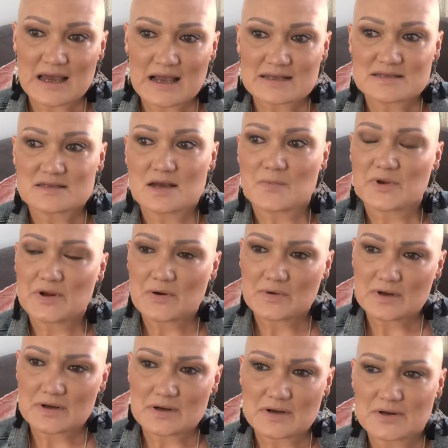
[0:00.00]
as time went
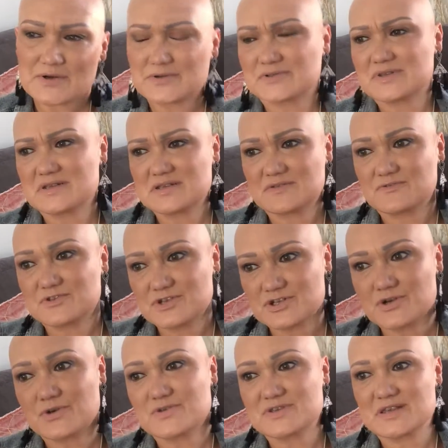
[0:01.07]
on and I looked at the different
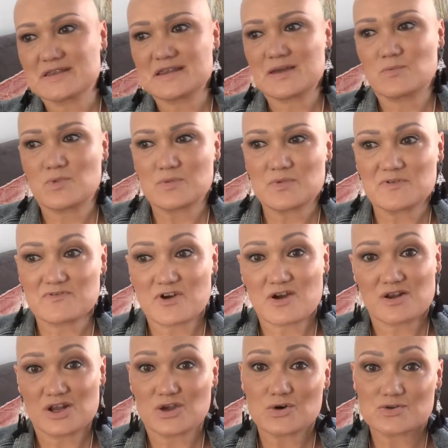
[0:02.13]
shots, and then when we
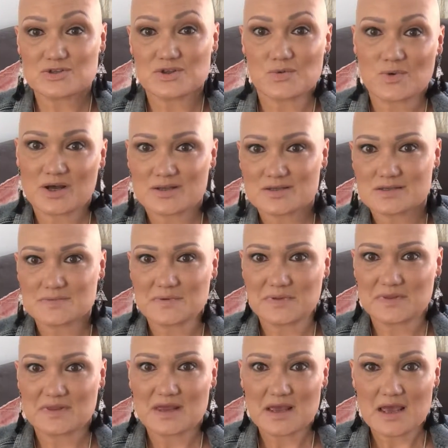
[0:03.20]
finally got to the ones
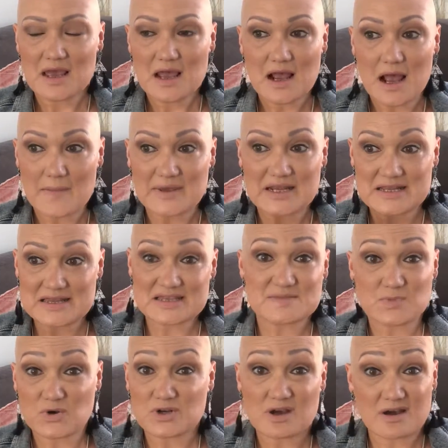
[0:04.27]
with, I mean, at
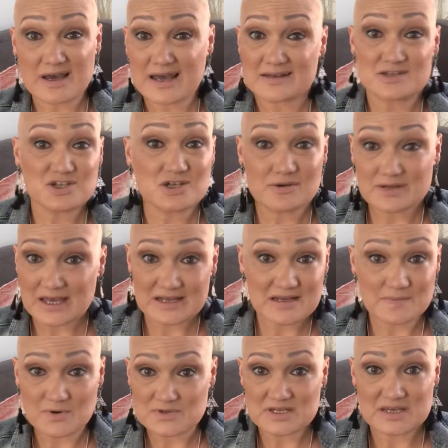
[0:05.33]
this point I hadn't shown
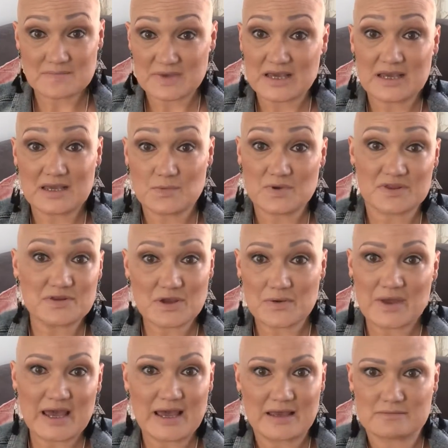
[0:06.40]
anybody me with no
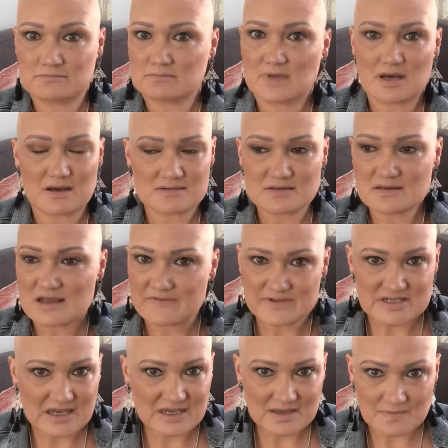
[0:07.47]
hair. I'd never
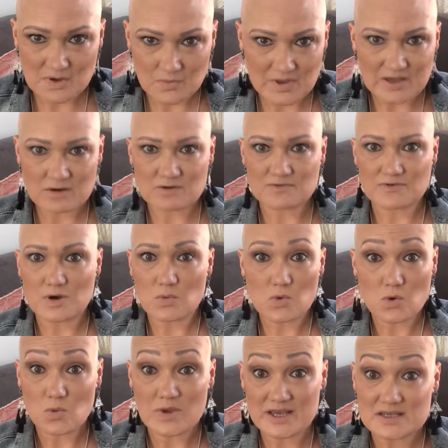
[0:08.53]
taken my wig off. I
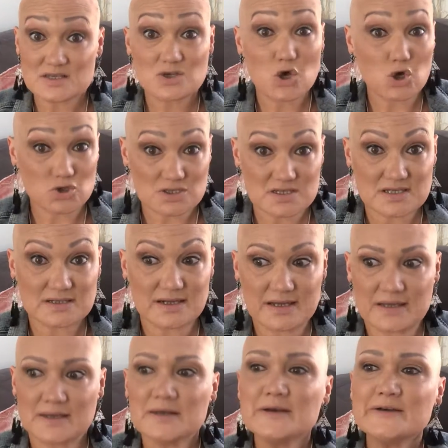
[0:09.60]
wore wigs
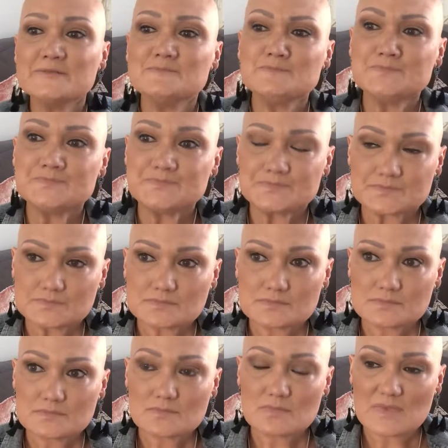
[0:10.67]
constantly.
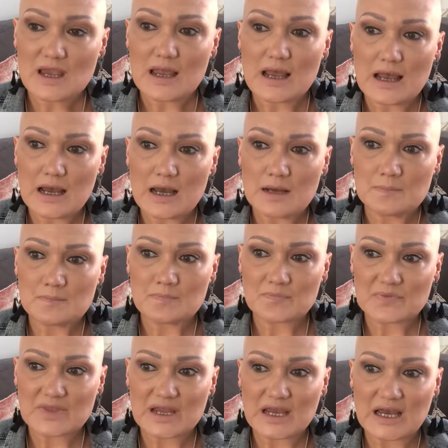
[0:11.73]
And
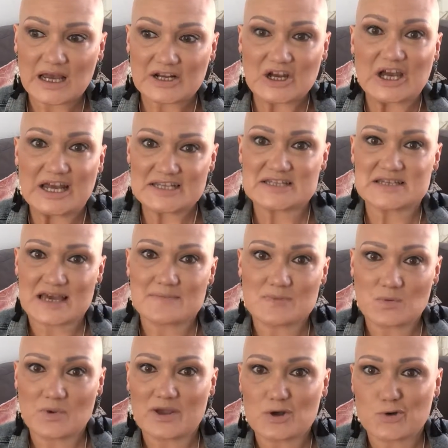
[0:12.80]
I had to take
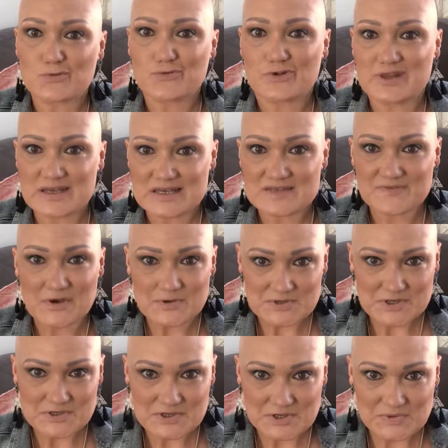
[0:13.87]
my wig off for these
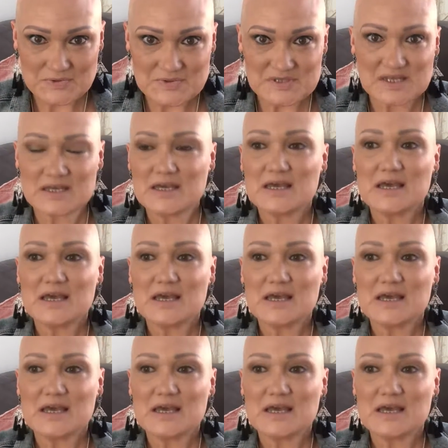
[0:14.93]
photo shoots.